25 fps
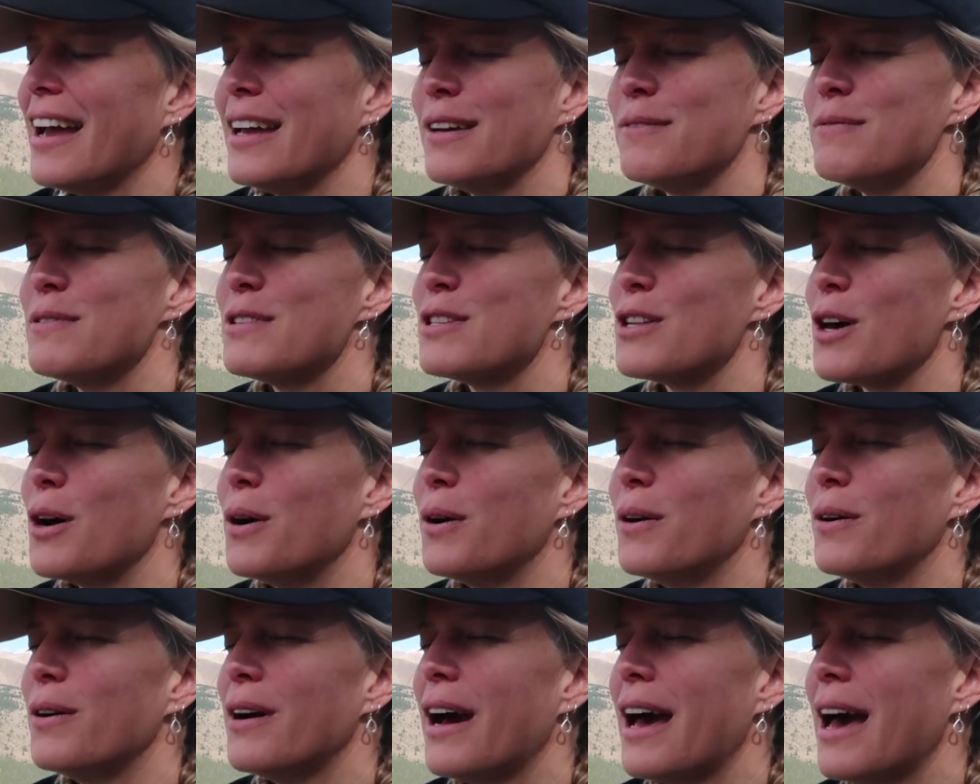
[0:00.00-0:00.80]
I am
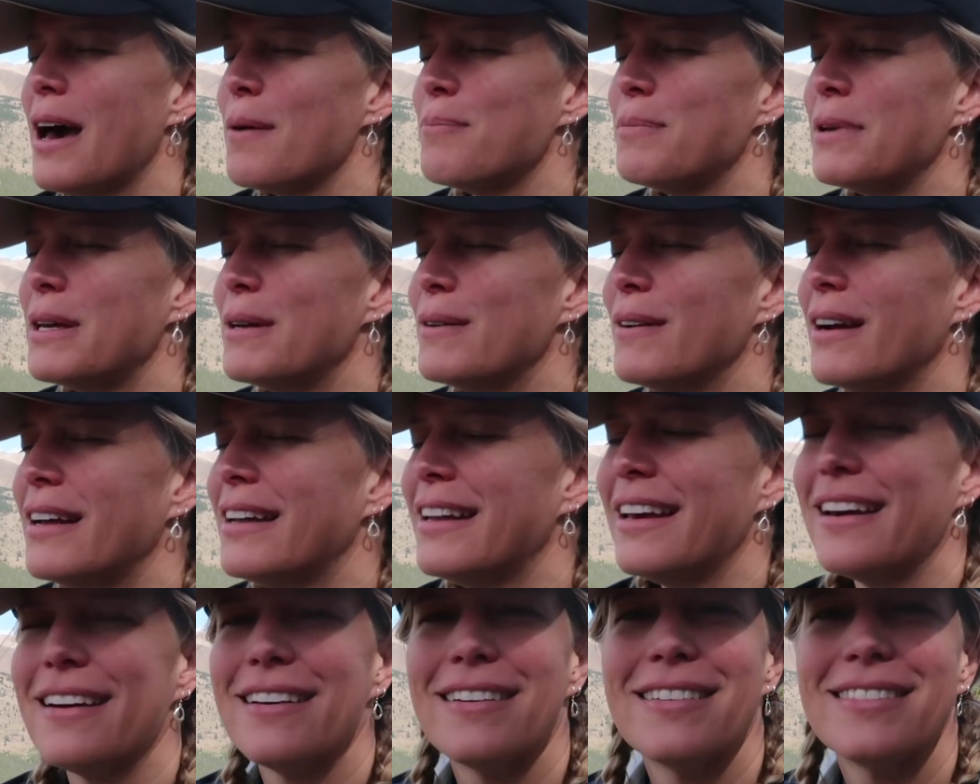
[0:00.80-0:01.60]
so happy right
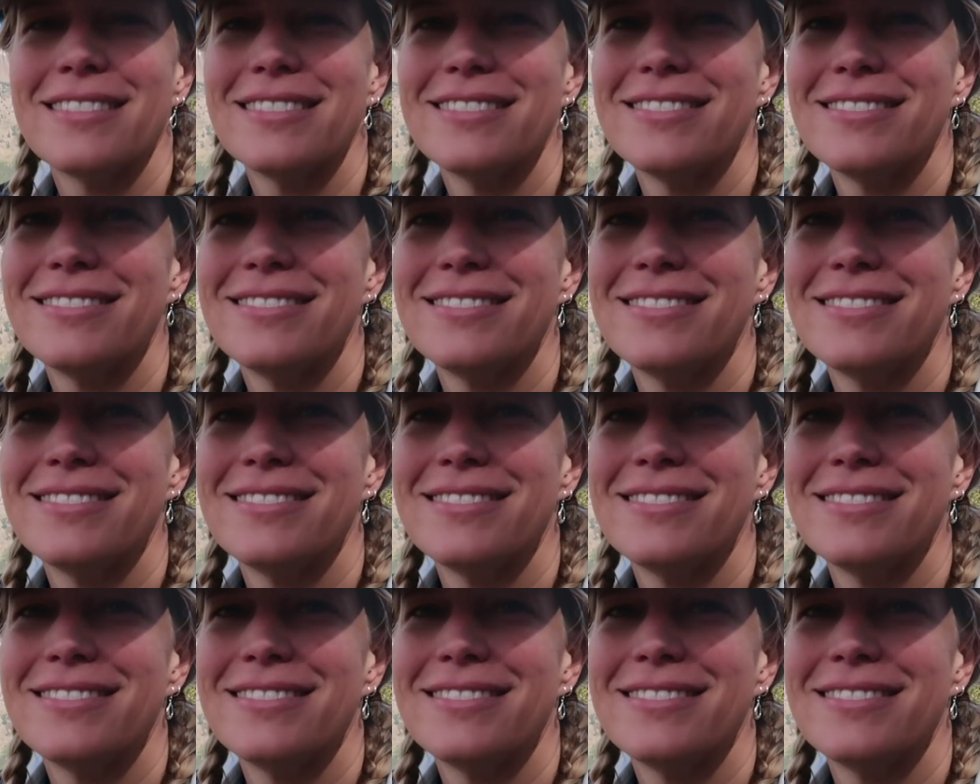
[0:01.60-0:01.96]
now.